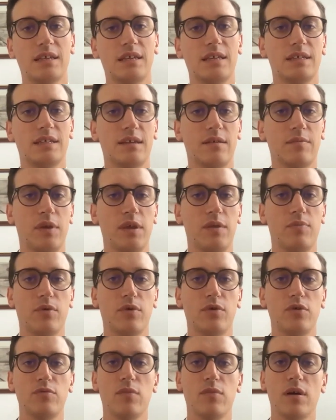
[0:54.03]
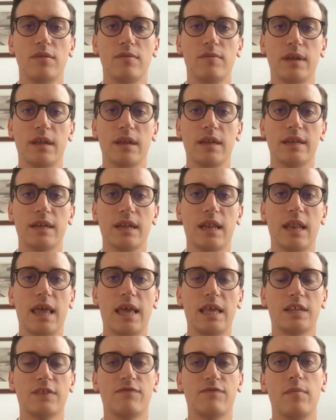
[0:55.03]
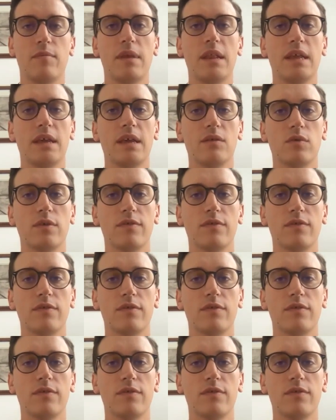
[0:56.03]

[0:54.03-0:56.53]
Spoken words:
is at people who might be a little less familiar